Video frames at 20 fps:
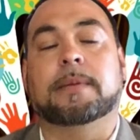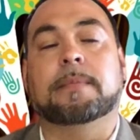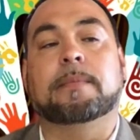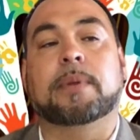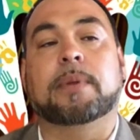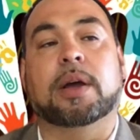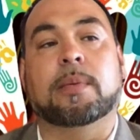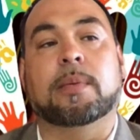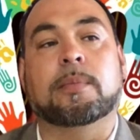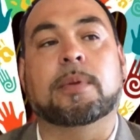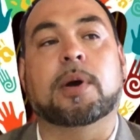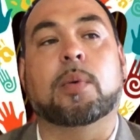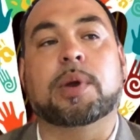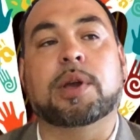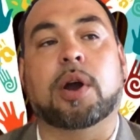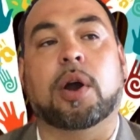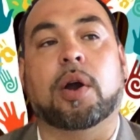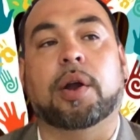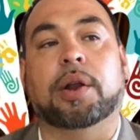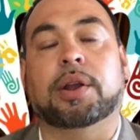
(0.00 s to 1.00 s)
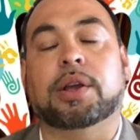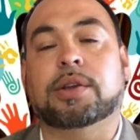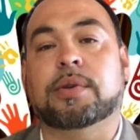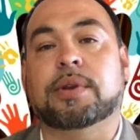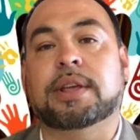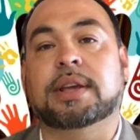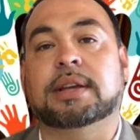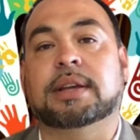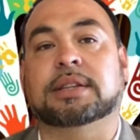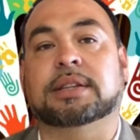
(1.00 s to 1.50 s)
But we are in a
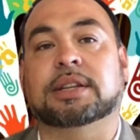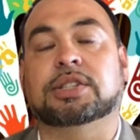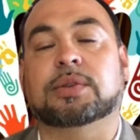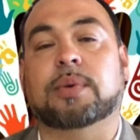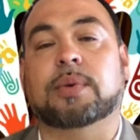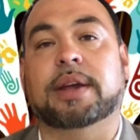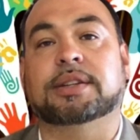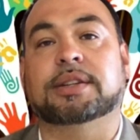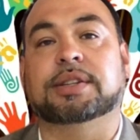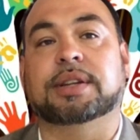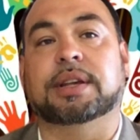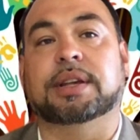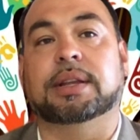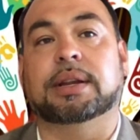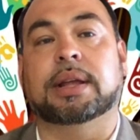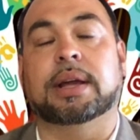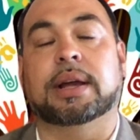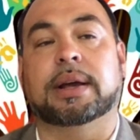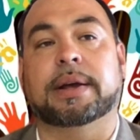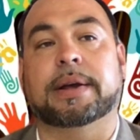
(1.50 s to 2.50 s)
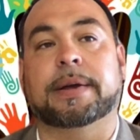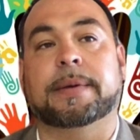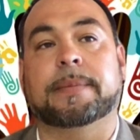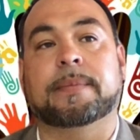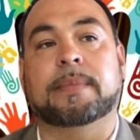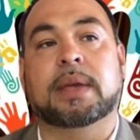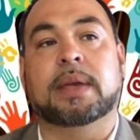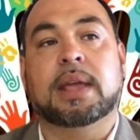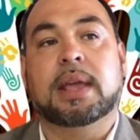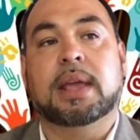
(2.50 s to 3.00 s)
unique situation.
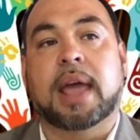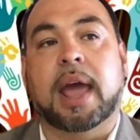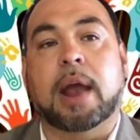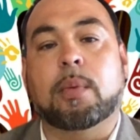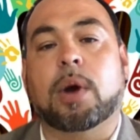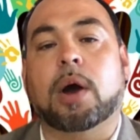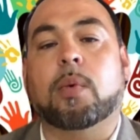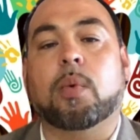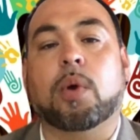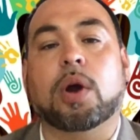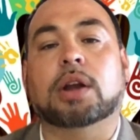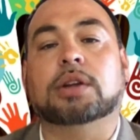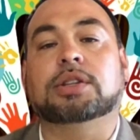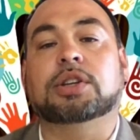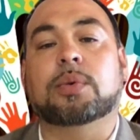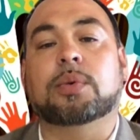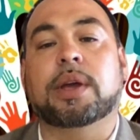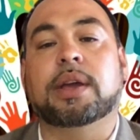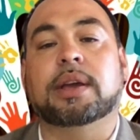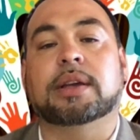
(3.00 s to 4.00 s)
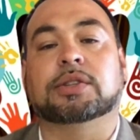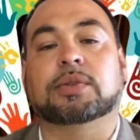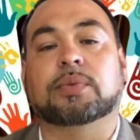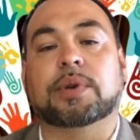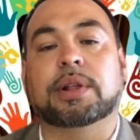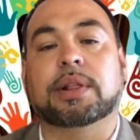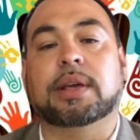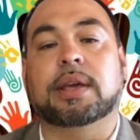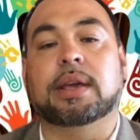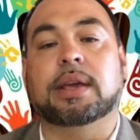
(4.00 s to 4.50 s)
And what we're doing is
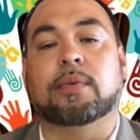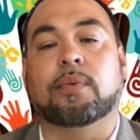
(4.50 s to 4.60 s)
really